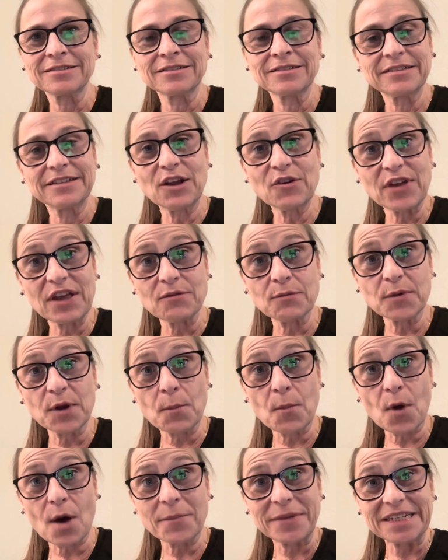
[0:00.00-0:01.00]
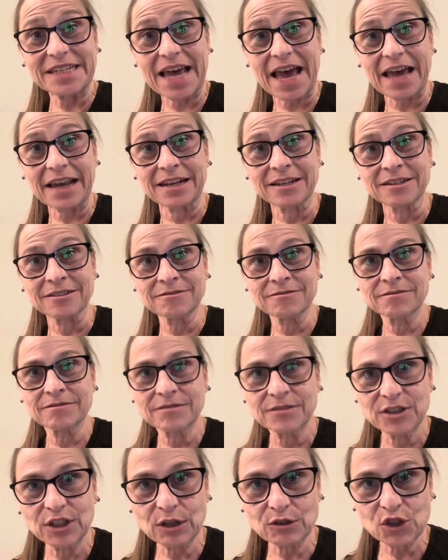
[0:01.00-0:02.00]
Now give them to Mom and Dad.
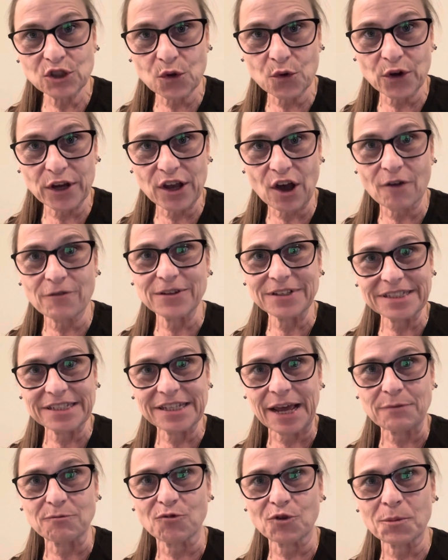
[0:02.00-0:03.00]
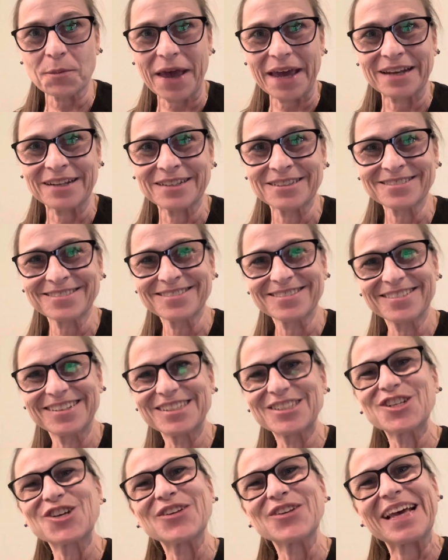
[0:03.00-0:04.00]
Now scurry off. It's time for bed.
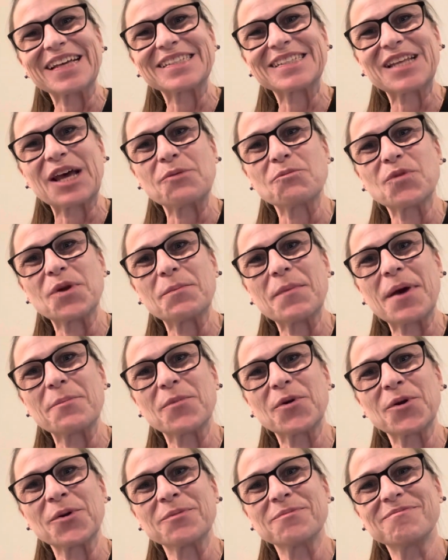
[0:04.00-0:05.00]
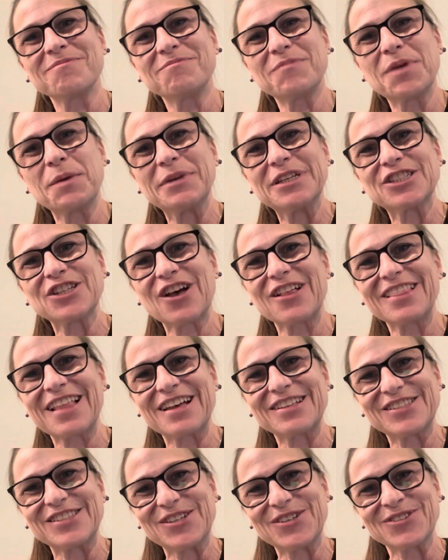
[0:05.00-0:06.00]
Until next time, remember, Mimi Shaw
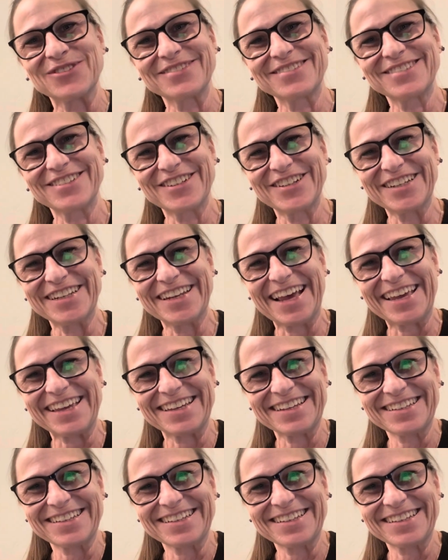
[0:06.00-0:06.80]
loves you. Good night.